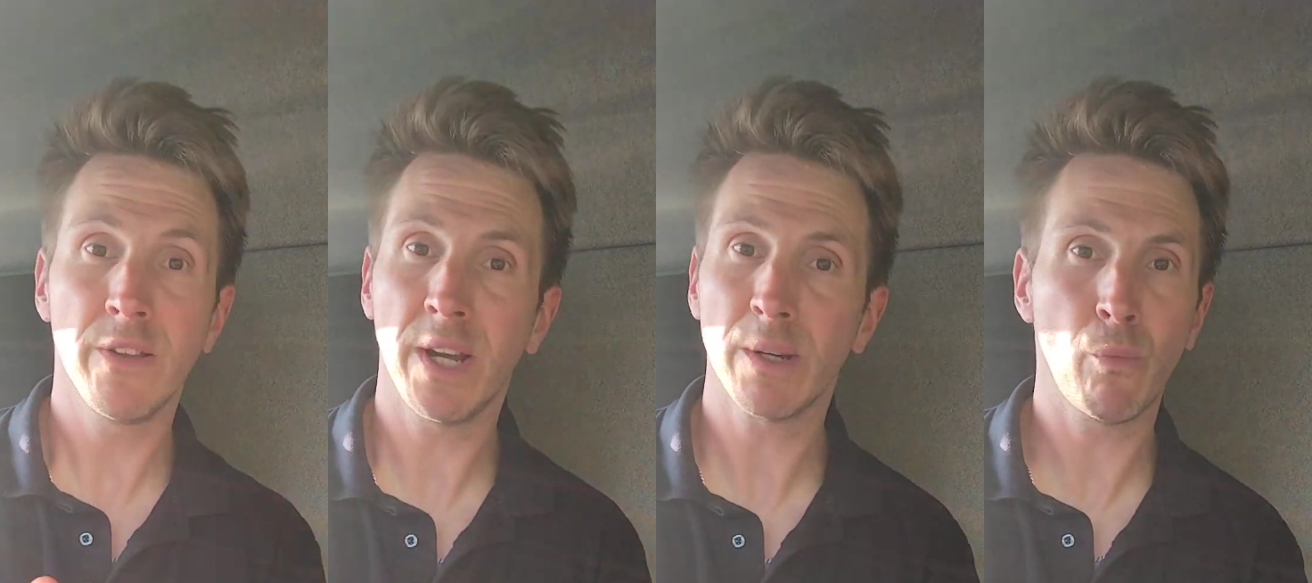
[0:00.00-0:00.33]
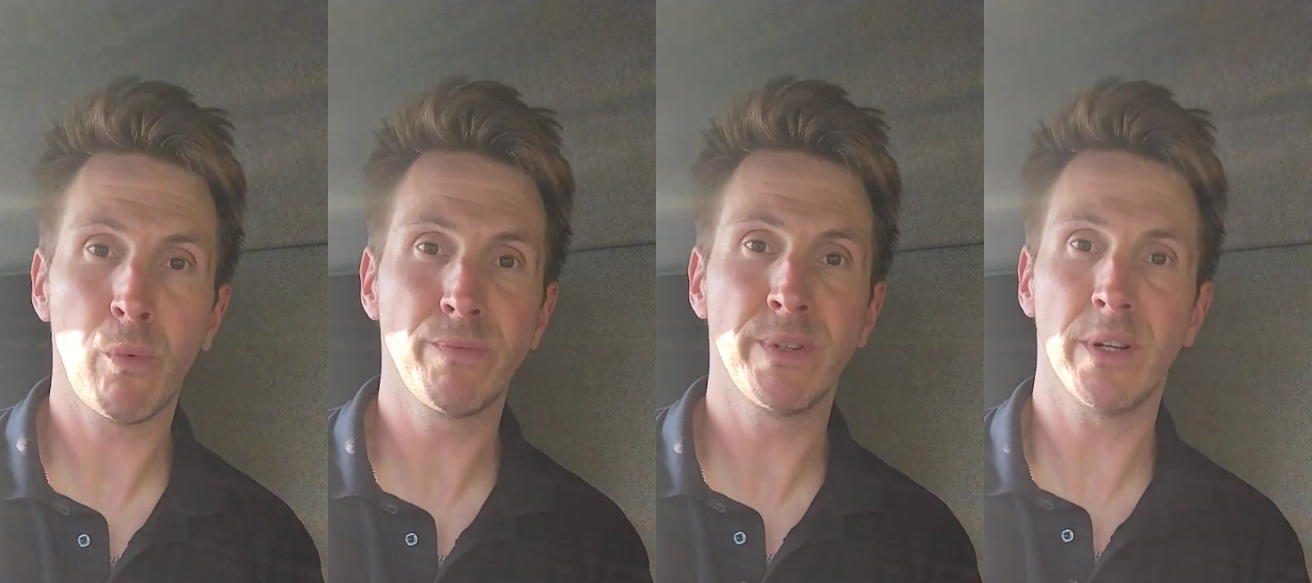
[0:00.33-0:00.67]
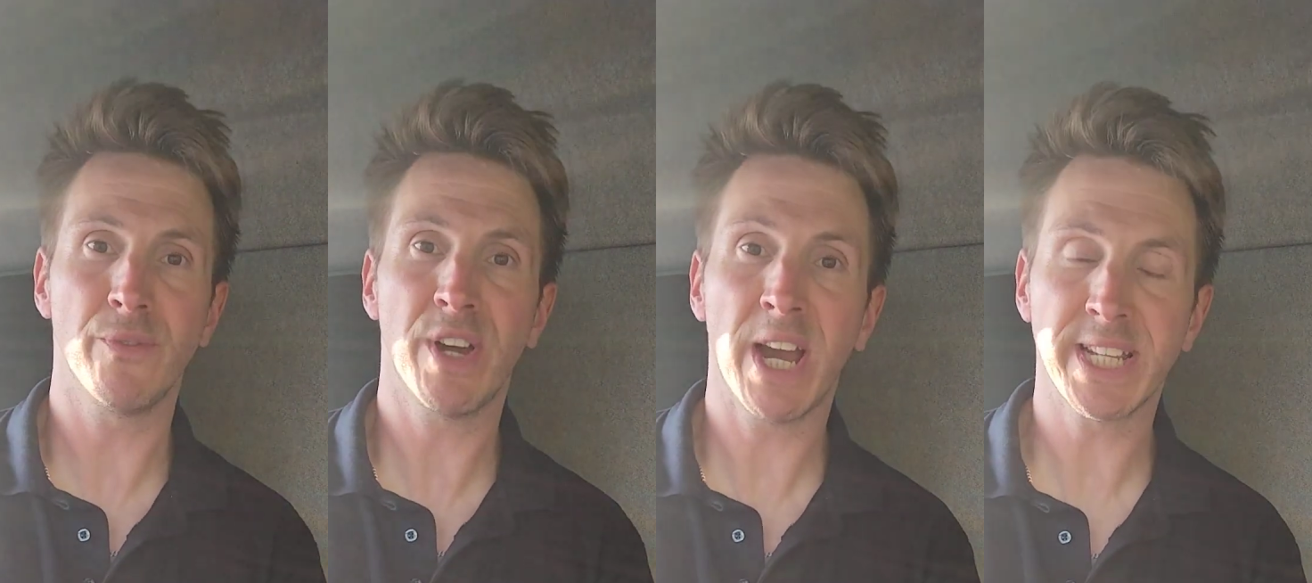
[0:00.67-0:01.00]
That,
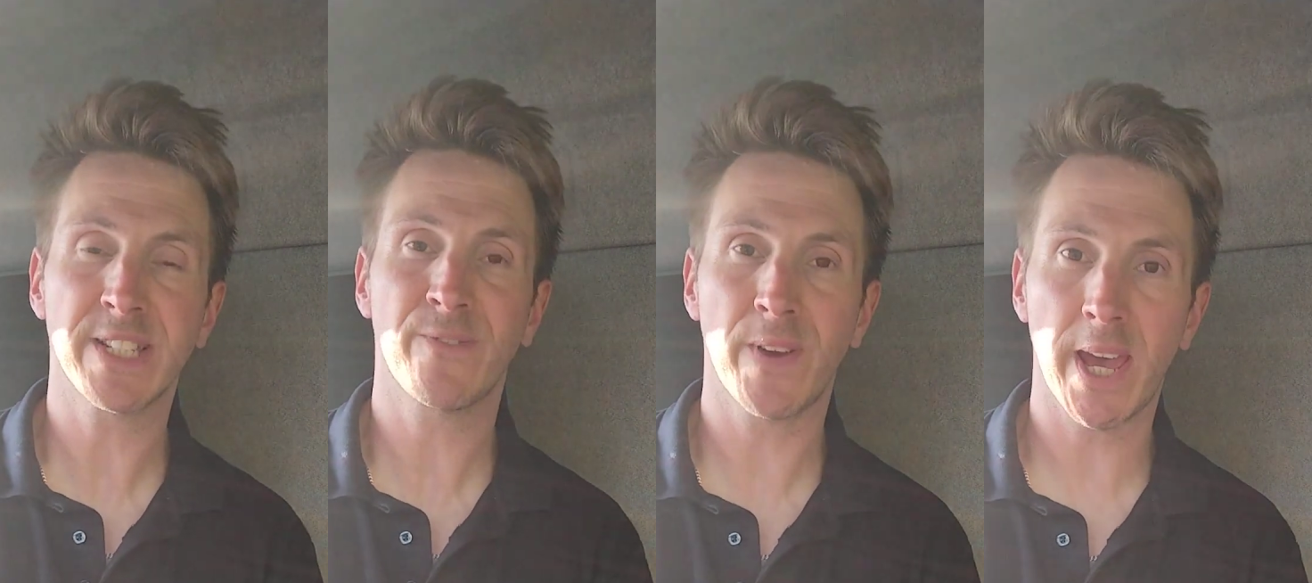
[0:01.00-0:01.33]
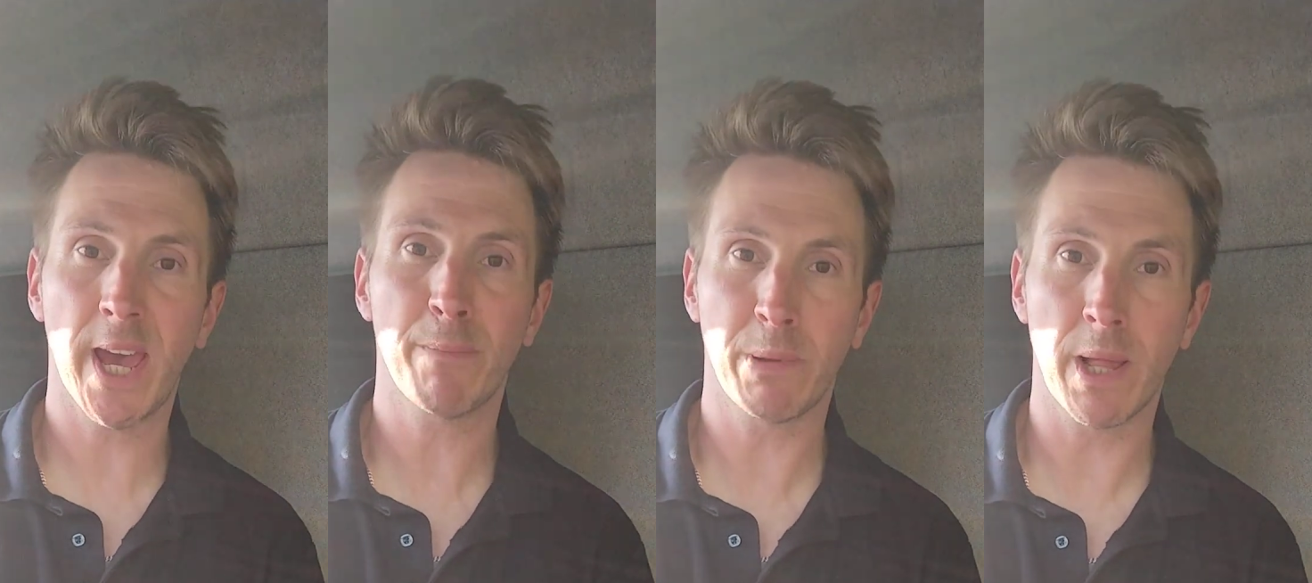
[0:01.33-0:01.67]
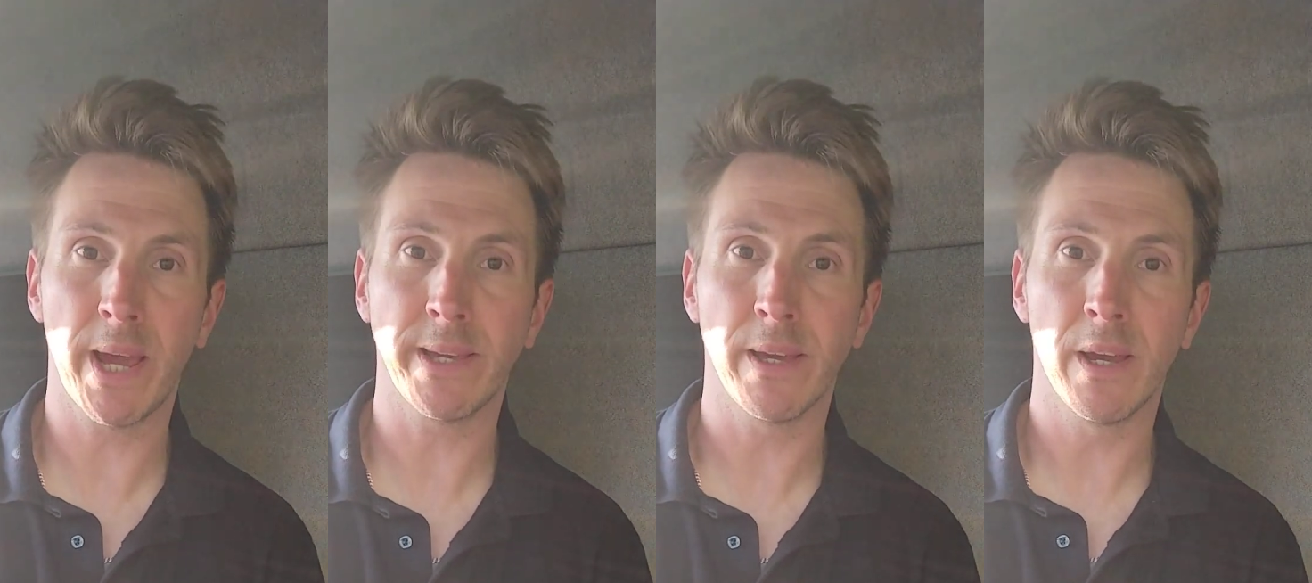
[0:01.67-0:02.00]
that is fair
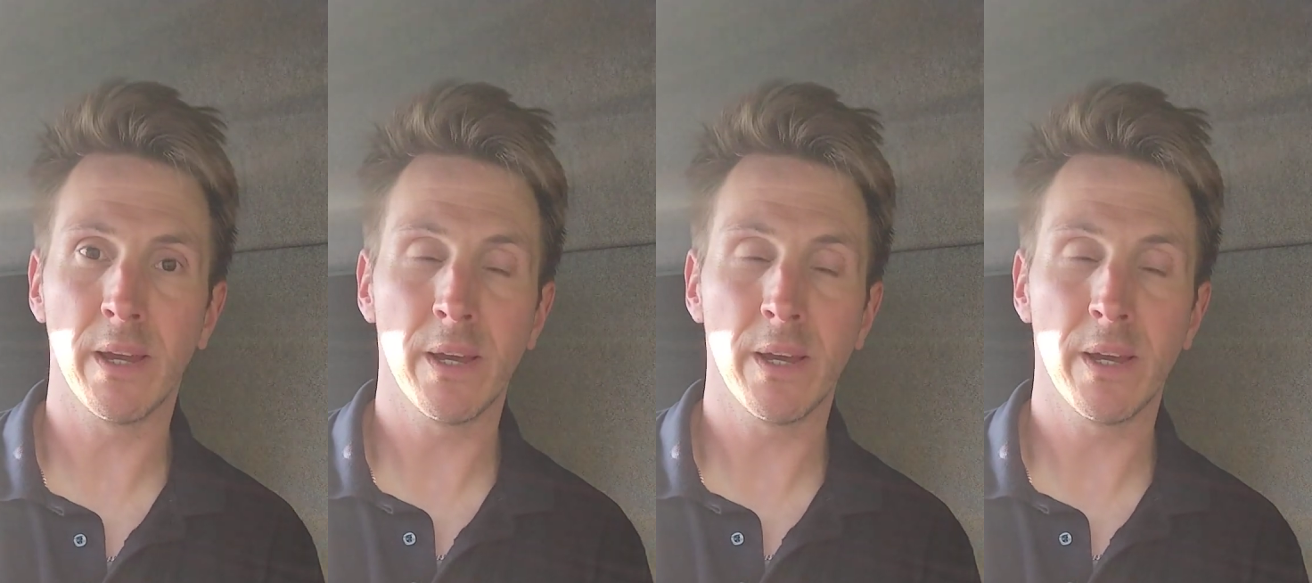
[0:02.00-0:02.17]
play,